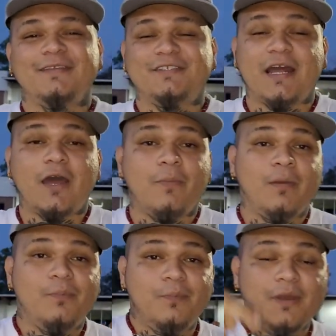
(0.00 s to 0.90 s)
Shout out
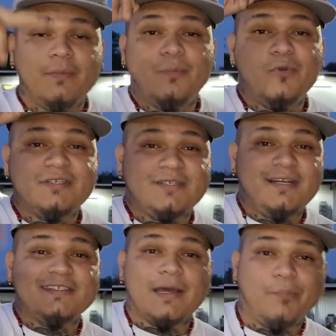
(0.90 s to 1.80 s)
my boys in
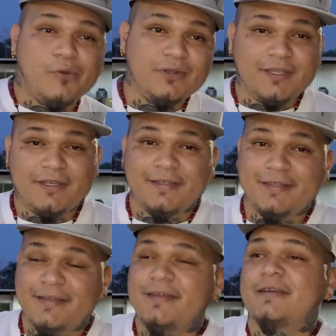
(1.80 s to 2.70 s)
El Zapote.
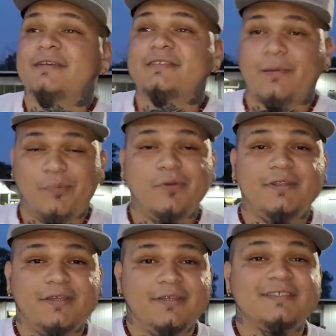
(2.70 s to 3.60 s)
Zapote,